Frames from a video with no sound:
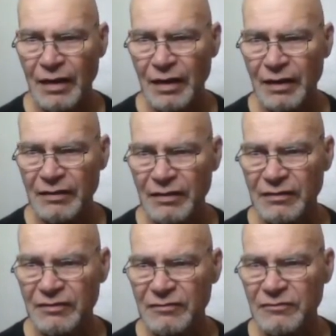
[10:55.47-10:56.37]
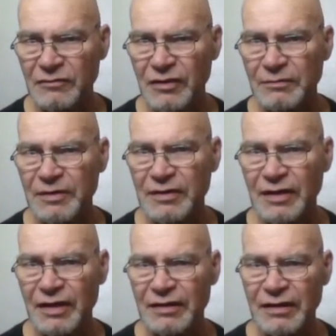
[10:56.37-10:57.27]
and then just dropping
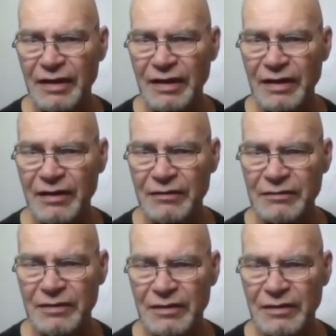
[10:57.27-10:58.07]
that down,